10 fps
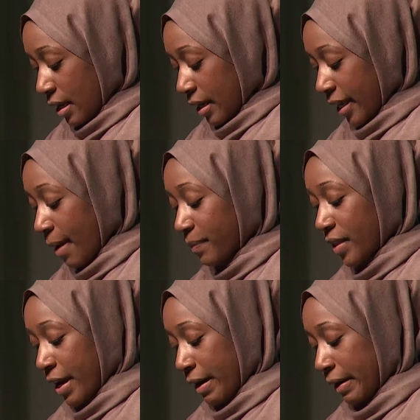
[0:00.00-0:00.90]
kept
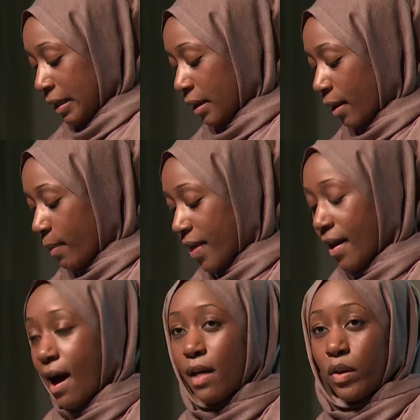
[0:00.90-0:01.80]
there by the
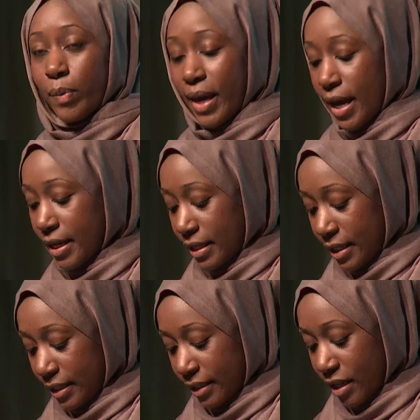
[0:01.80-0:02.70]
hollow pain in
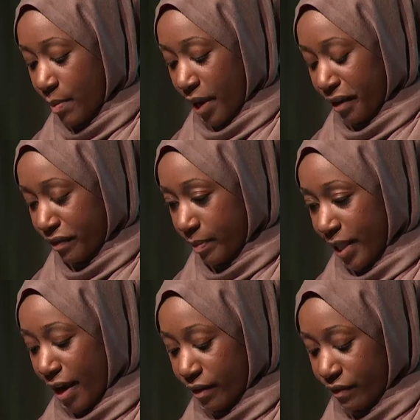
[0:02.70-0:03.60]
his stomach from
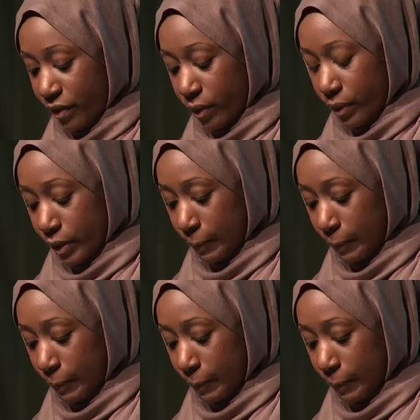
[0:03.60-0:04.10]
lack of food.